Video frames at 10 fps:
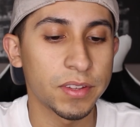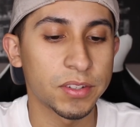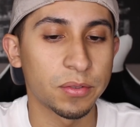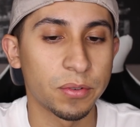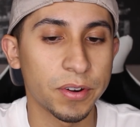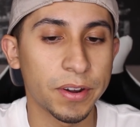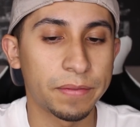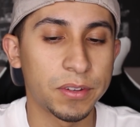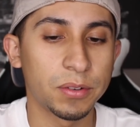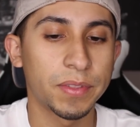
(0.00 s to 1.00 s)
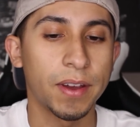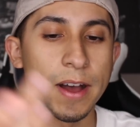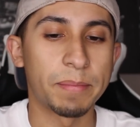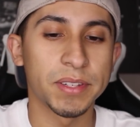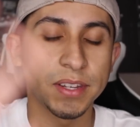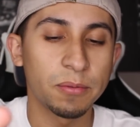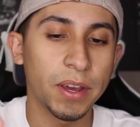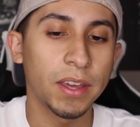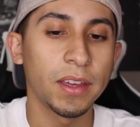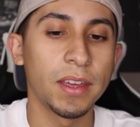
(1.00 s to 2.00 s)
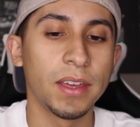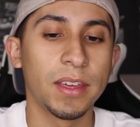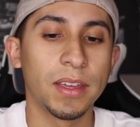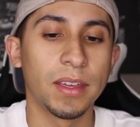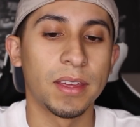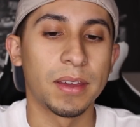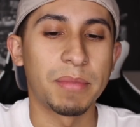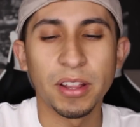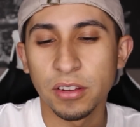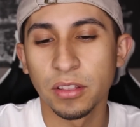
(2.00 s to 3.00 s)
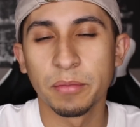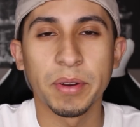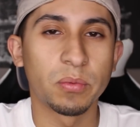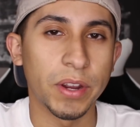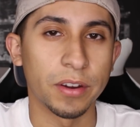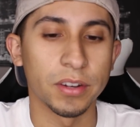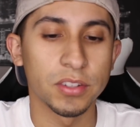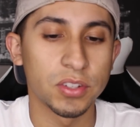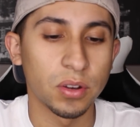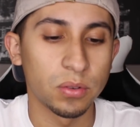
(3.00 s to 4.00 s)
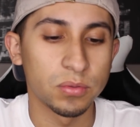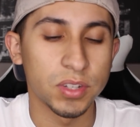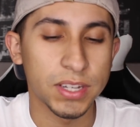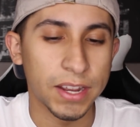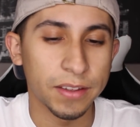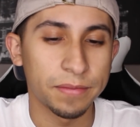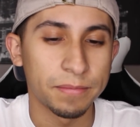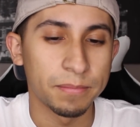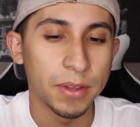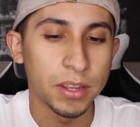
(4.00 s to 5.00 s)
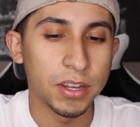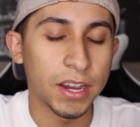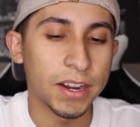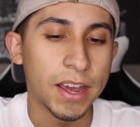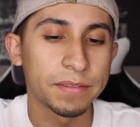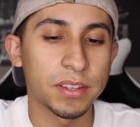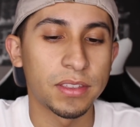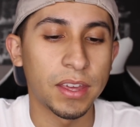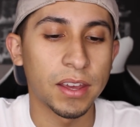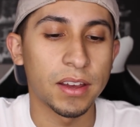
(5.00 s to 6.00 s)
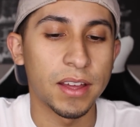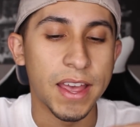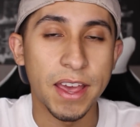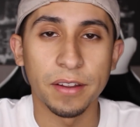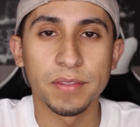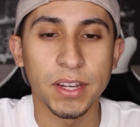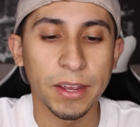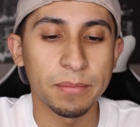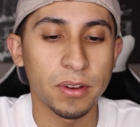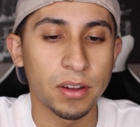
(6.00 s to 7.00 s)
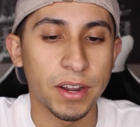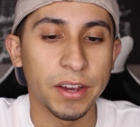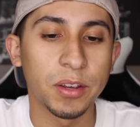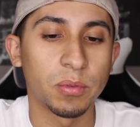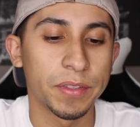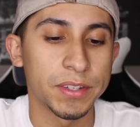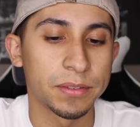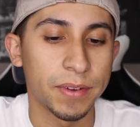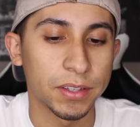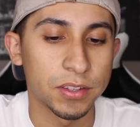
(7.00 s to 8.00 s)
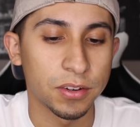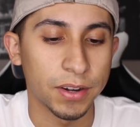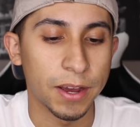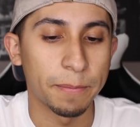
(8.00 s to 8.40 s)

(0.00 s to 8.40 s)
this in order, if you do it the opposite way, it might look a little bit weird. So just kind of, you kind of have to think ahead of time on how you want this effect to turn